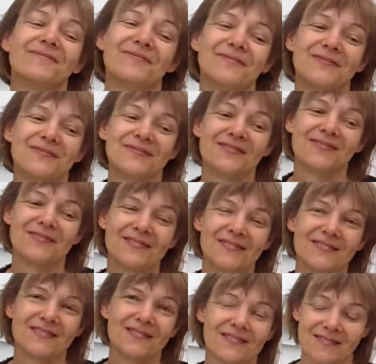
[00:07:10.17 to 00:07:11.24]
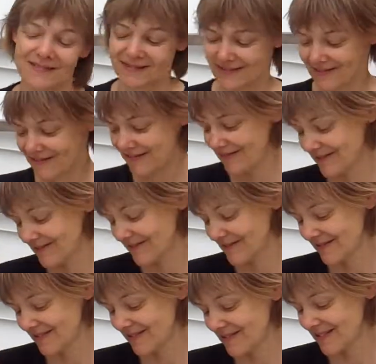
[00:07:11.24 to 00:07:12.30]
Because everybody's tastes are different, aren't they?
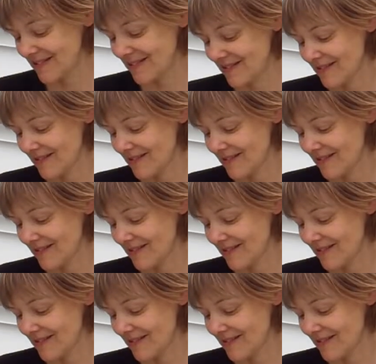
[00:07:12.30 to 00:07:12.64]
Mm.